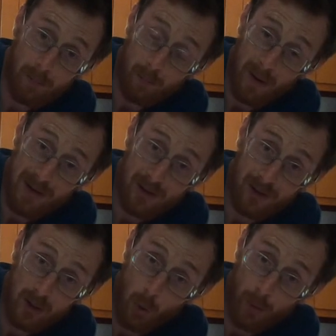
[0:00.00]

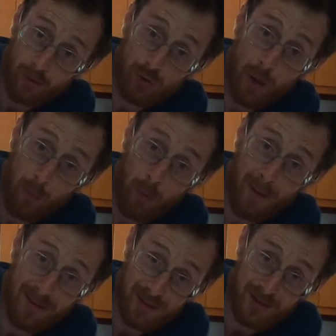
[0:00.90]
Basically going to double
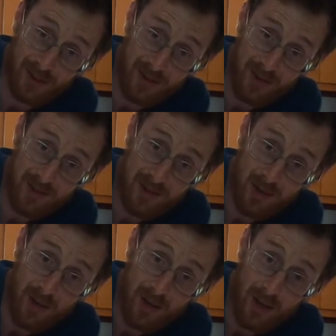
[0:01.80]
my distance
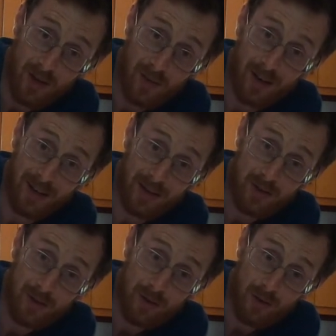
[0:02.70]
in the
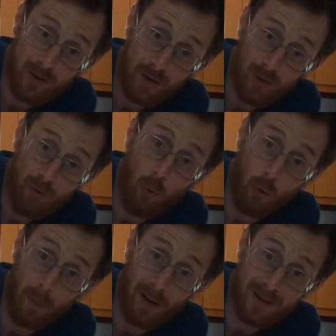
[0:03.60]
next 4
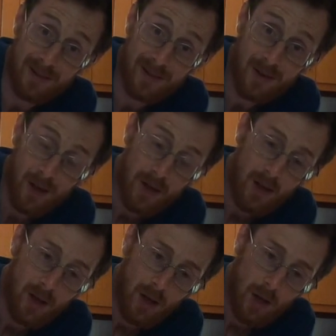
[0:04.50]
months.
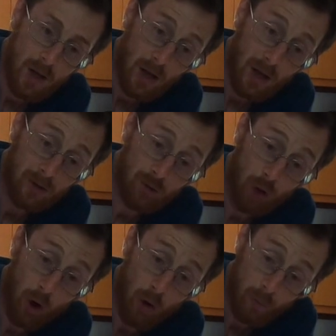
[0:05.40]
And
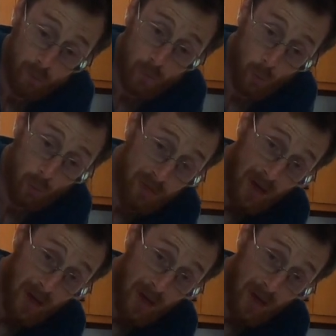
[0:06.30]
so with